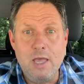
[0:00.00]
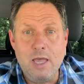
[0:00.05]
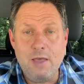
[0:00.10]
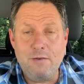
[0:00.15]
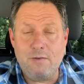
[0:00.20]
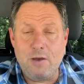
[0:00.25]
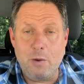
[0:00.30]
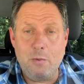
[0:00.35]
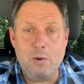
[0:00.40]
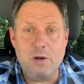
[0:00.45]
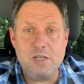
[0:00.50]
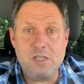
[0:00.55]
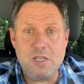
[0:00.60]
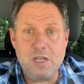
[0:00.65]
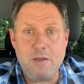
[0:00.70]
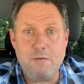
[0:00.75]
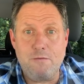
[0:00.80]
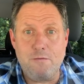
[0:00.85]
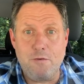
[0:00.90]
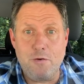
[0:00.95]
If I want to
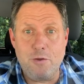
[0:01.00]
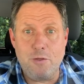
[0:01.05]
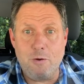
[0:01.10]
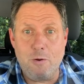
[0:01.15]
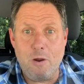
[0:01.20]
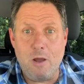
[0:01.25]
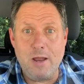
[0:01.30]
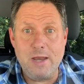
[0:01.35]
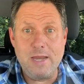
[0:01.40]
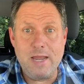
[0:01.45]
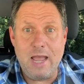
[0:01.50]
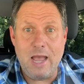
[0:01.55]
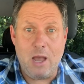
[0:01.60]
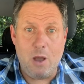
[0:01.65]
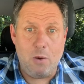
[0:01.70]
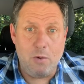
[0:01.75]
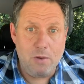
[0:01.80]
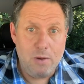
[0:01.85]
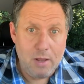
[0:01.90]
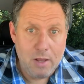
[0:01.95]
see further on
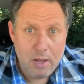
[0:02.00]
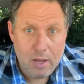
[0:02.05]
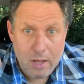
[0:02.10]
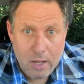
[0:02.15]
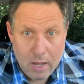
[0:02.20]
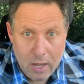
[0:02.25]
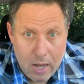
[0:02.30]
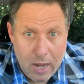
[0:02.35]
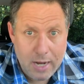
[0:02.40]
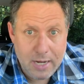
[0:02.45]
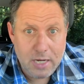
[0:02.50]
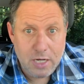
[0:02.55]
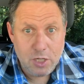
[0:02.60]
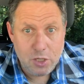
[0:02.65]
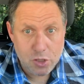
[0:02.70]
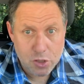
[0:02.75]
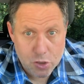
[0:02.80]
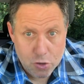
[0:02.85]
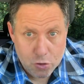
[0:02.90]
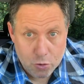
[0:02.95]
down, I
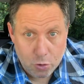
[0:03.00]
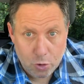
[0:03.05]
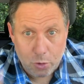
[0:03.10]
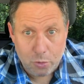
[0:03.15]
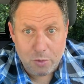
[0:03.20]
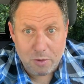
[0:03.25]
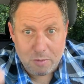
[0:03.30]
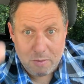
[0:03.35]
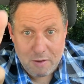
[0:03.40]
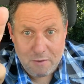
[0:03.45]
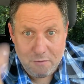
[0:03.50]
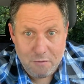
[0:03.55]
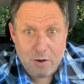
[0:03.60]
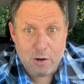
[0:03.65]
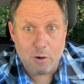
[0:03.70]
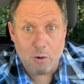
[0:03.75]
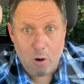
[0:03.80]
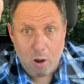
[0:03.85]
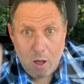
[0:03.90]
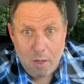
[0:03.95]
need to scroll with my
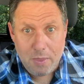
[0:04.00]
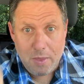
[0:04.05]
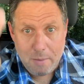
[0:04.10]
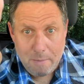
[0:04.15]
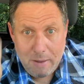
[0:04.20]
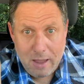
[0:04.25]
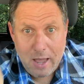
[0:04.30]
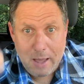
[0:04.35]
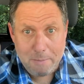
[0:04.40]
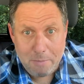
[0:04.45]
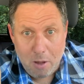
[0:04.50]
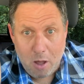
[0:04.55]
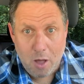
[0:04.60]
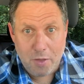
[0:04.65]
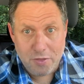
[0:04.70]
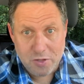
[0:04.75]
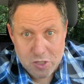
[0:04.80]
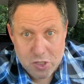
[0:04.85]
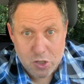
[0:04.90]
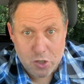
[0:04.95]
finger on the map
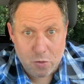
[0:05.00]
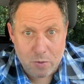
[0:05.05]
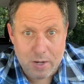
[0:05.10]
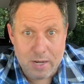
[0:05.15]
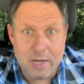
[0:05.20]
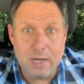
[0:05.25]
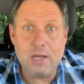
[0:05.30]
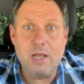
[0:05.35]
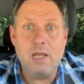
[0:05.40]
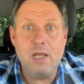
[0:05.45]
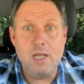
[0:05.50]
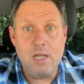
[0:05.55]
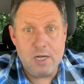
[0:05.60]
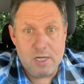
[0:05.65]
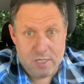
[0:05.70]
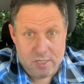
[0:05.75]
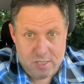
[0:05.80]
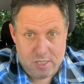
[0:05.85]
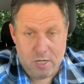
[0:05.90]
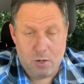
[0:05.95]
on the screen
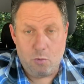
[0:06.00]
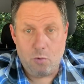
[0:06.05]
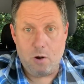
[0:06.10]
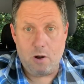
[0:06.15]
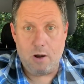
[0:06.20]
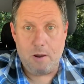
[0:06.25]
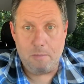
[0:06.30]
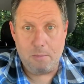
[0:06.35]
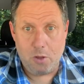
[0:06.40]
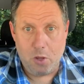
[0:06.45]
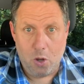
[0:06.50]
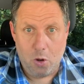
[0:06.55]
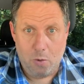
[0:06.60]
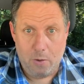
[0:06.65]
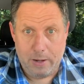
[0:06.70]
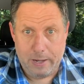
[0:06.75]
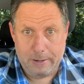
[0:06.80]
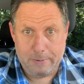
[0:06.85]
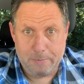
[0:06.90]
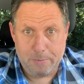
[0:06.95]
to see where I'm
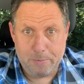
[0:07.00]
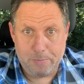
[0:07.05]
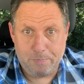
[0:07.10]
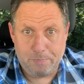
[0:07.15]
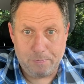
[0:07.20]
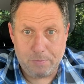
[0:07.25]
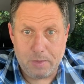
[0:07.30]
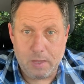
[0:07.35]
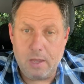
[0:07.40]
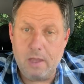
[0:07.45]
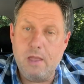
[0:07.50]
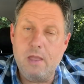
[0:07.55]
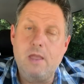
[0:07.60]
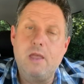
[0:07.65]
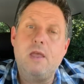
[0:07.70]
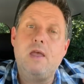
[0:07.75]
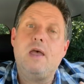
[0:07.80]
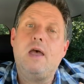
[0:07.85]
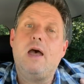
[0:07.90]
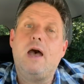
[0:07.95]
going.
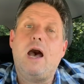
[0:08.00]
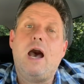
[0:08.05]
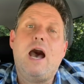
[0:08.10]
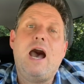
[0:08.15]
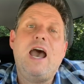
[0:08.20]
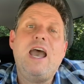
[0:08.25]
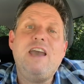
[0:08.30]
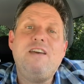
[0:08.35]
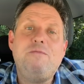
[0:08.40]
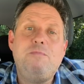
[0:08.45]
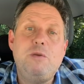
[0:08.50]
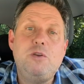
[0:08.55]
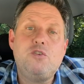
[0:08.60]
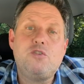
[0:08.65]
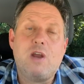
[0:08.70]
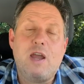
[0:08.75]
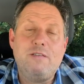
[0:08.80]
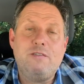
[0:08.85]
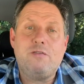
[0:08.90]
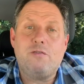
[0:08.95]
I have been
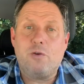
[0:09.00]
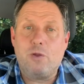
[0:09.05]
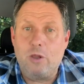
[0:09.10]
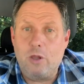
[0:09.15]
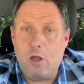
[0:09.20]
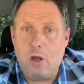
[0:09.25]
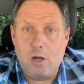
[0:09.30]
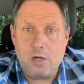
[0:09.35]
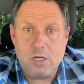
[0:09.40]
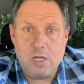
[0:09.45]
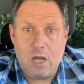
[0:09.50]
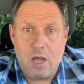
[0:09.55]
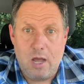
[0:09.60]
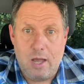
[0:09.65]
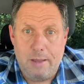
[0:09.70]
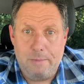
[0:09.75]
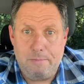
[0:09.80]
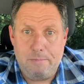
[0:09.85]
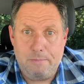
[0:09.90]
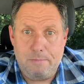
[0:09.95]
driving for a long
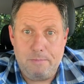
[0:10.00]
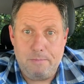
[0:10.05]
time.